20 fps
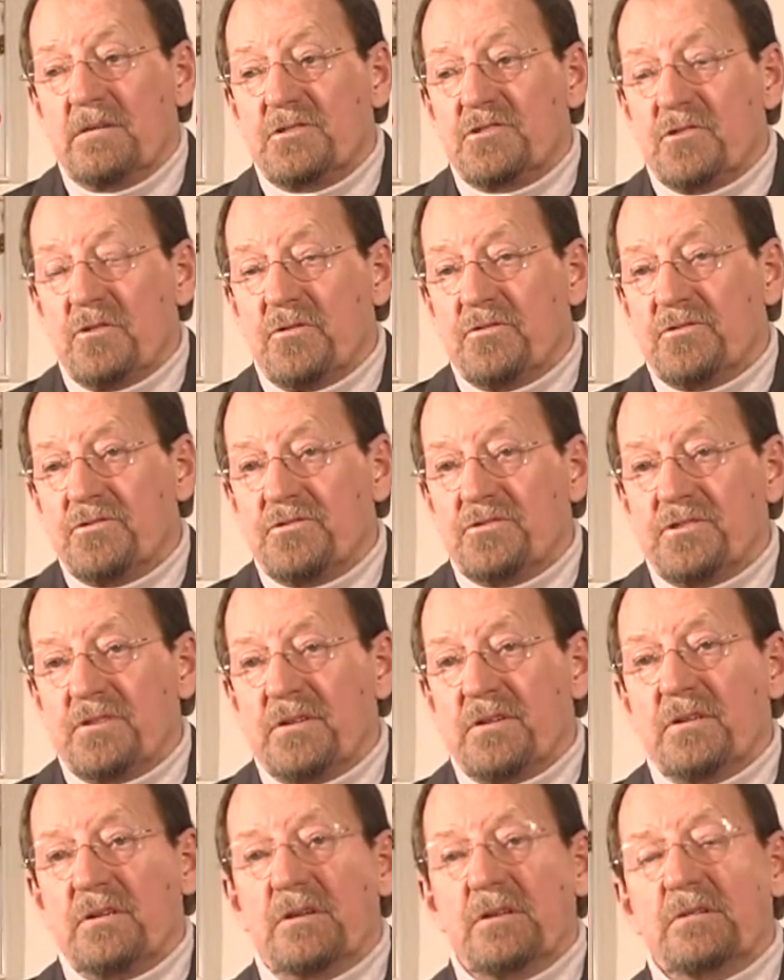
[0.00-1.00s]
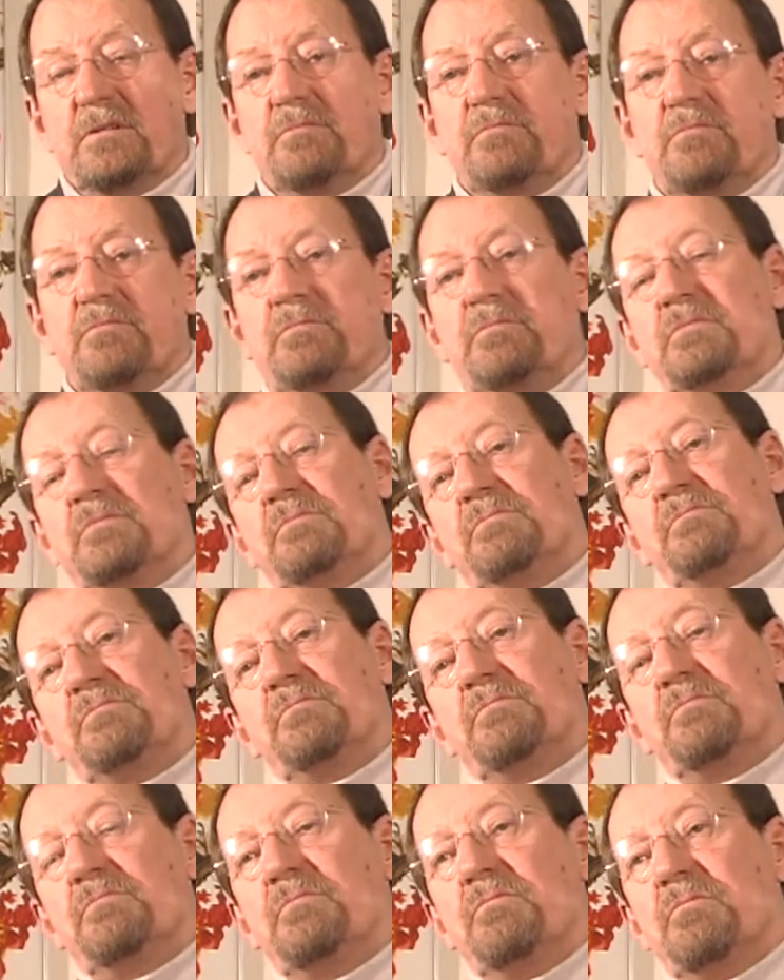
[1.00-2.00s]
soldiers and
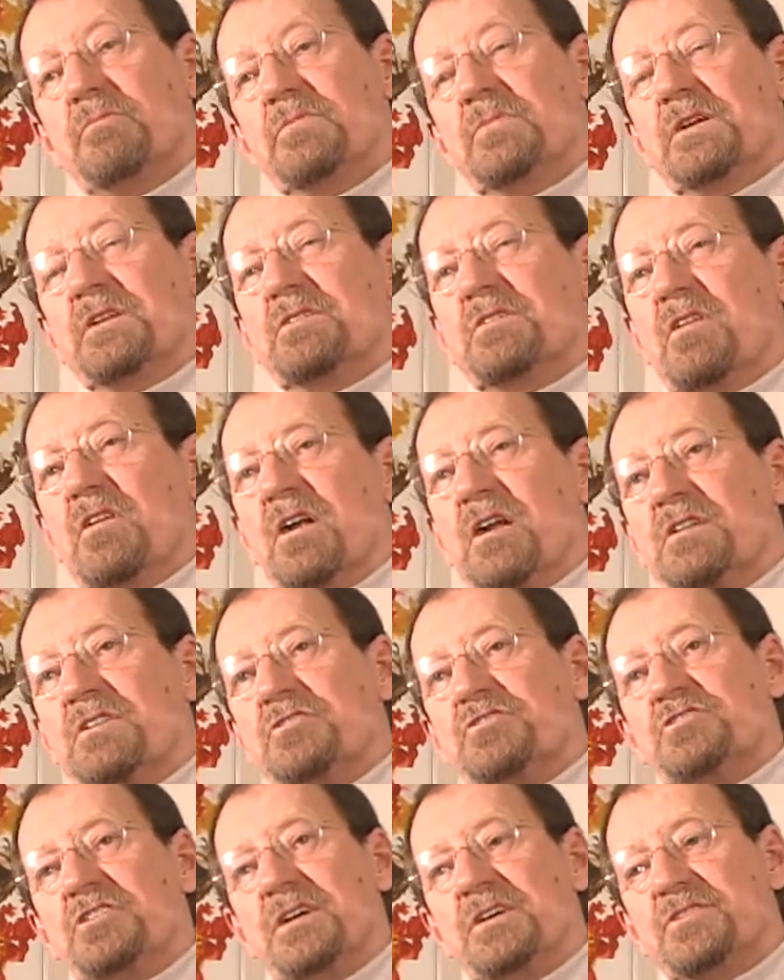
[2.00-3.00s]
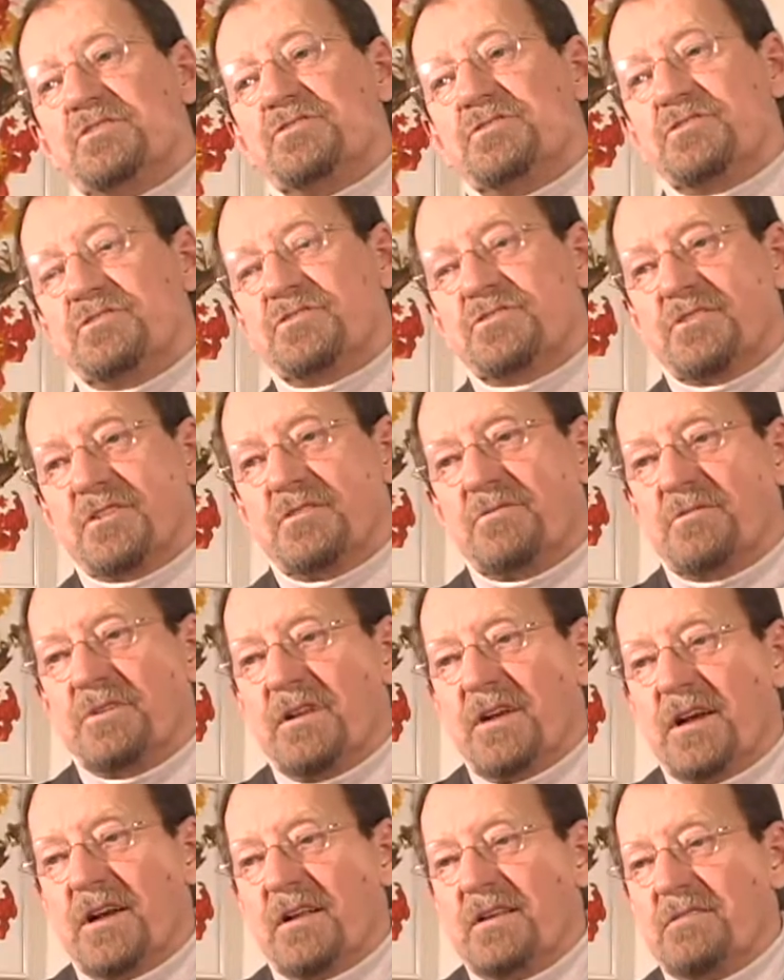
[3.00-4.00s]
and a lot of the chases, and
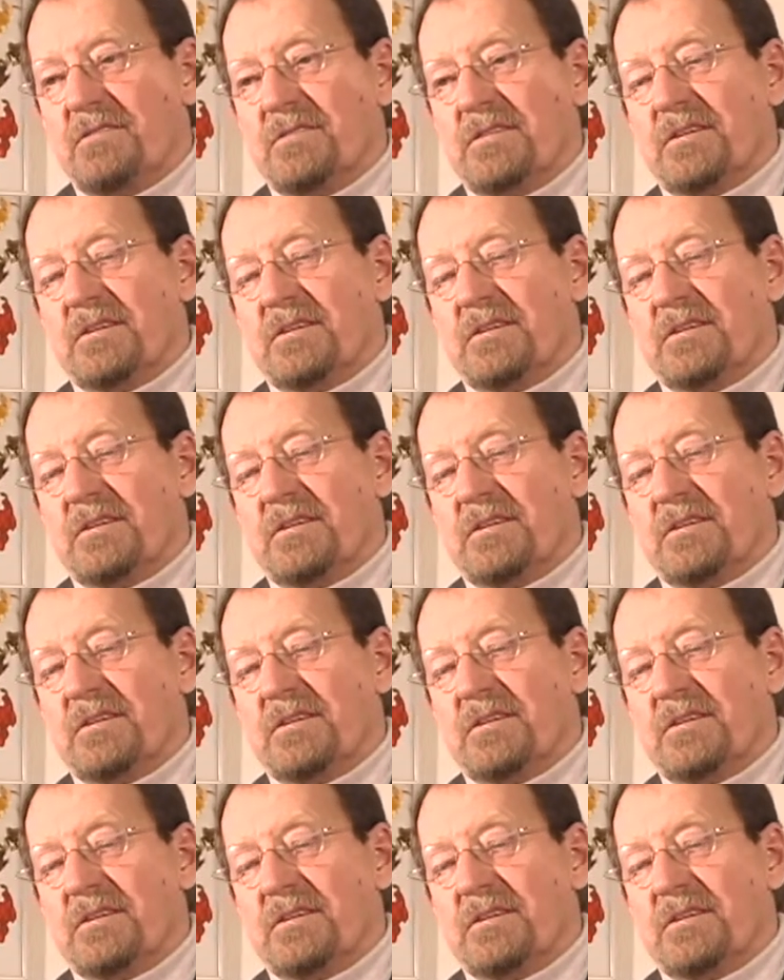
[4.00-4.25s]
we had